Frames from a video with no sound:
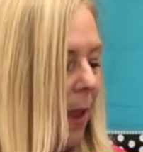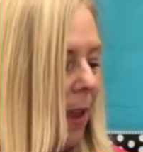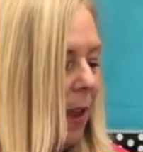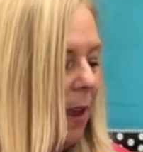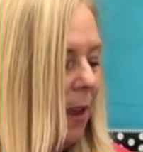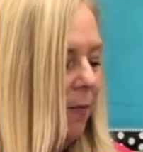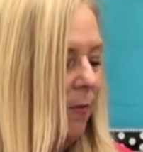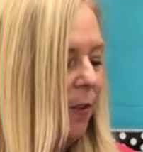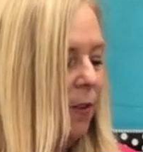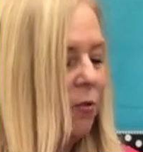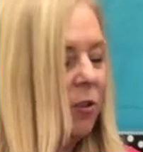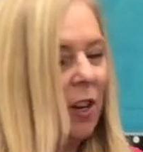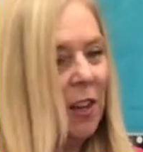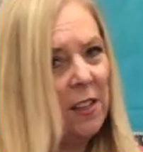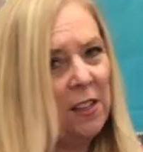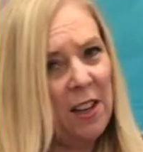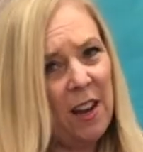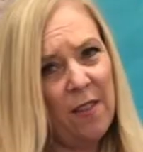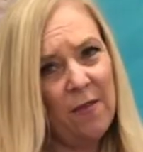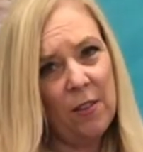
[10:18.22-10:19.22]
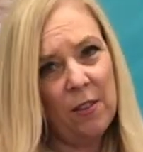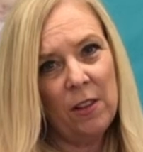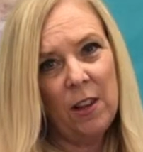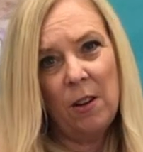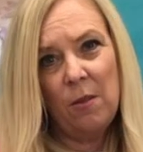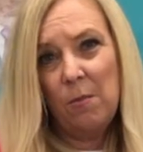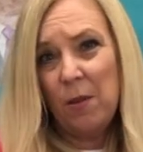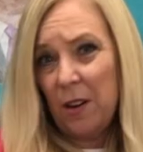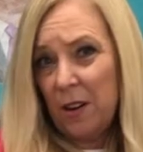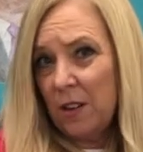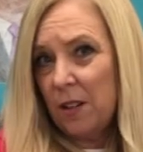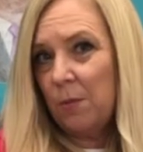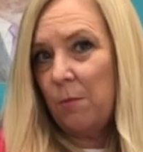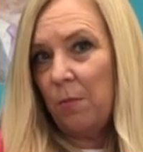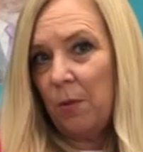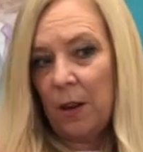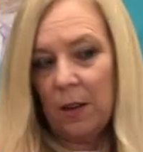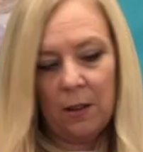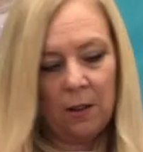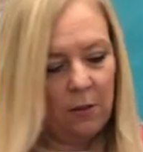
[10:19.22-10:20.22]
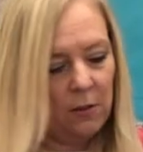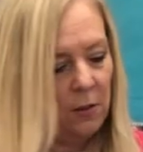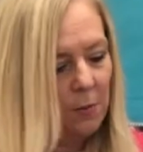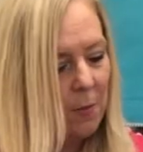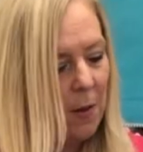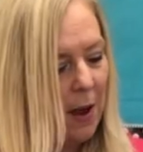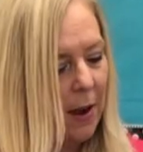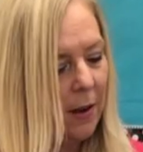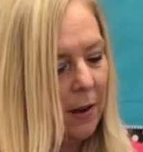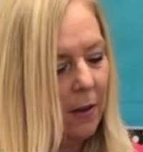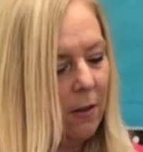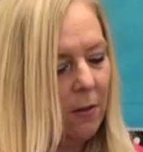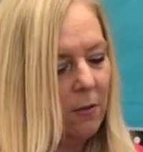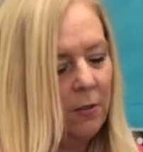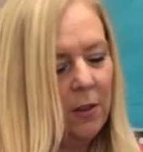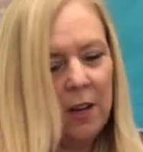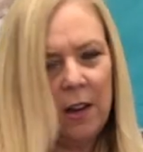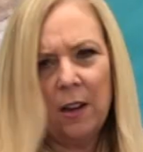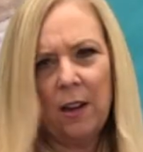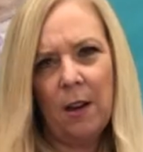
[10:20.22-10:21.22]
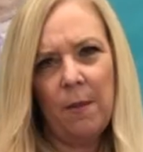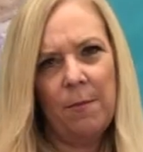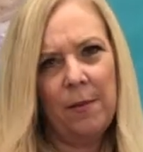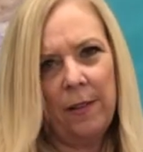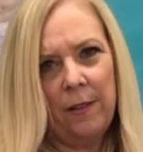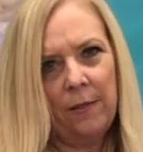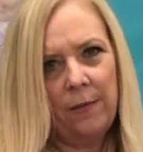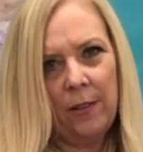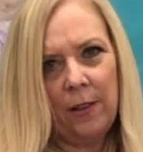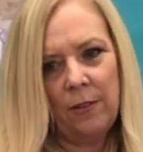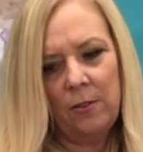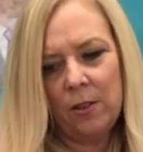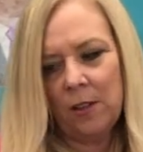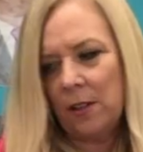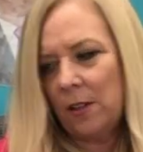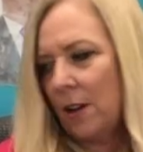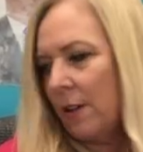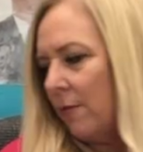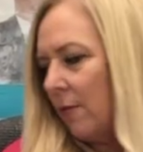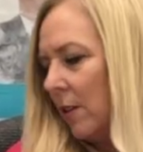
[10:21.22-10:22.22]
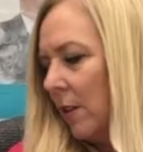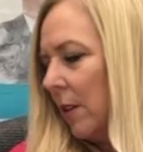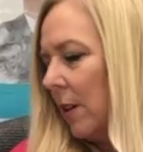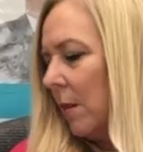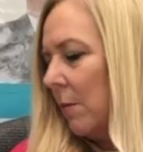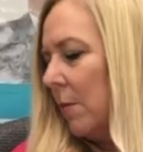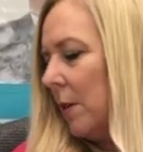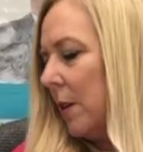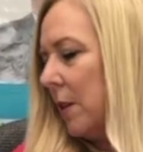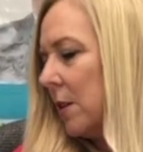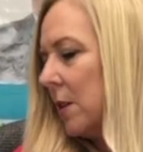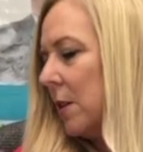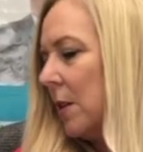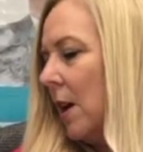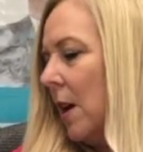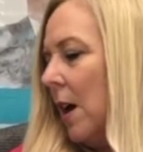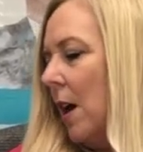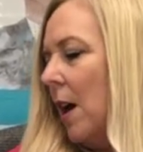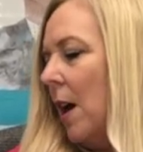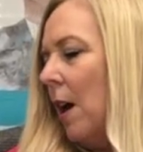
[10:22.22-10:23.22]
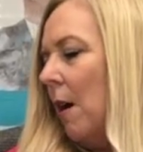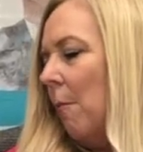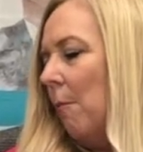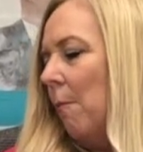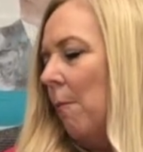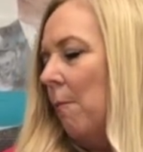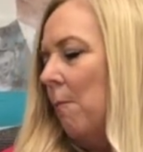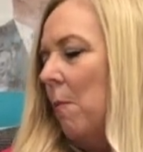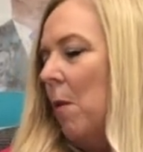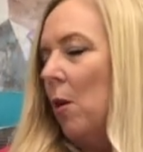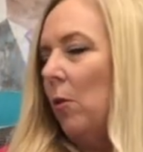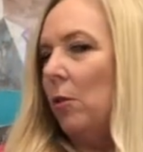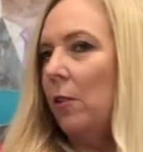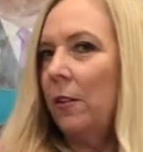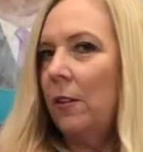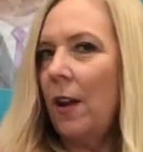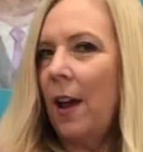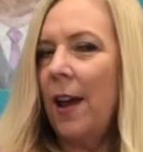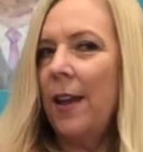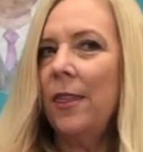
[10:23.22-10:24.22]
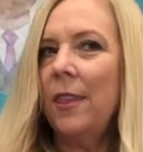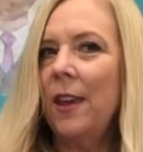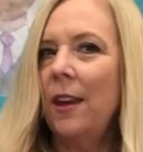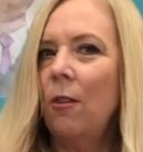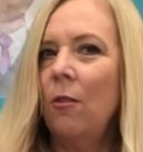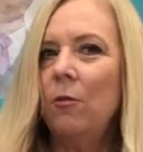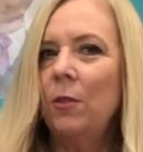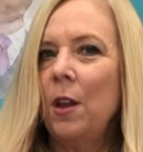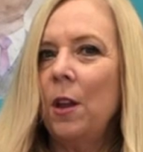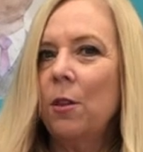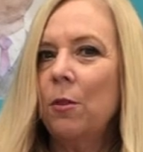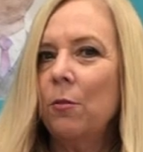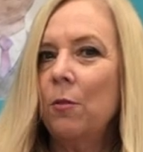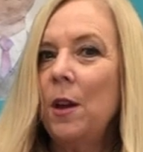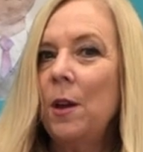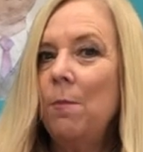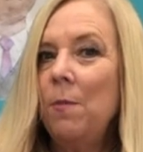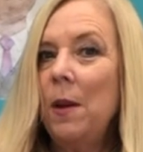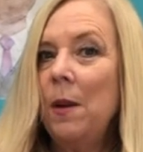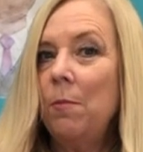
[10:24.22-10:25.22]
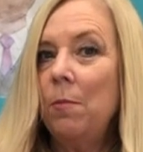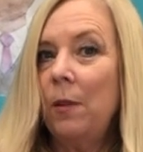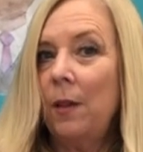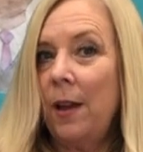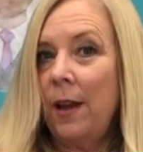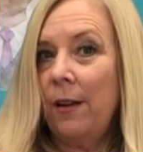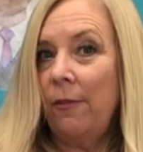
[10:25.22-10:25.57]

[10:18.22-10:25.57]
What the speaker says: If you just have your little books, bring those back. Only a couple of you just have your little books. Most, I think only 3 people I